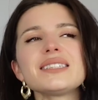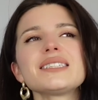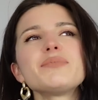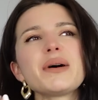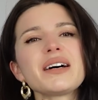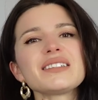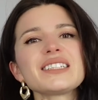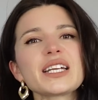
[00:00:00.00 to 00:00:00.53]

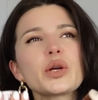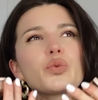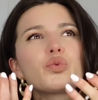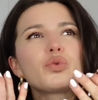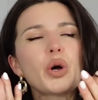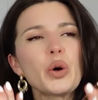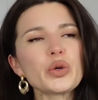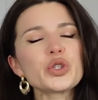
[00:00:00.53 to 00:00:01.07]
smells like
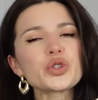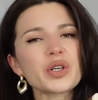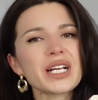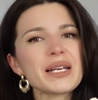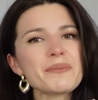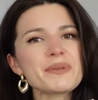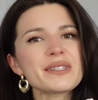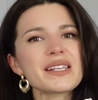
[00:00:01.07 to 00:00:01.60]
road
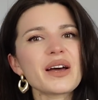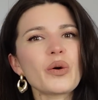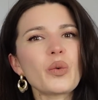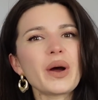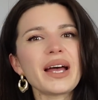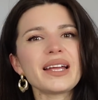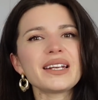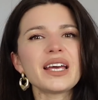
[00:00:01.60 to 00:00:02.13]
trips
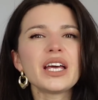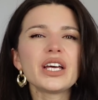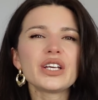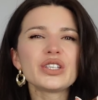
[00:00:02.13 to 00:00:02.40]
when,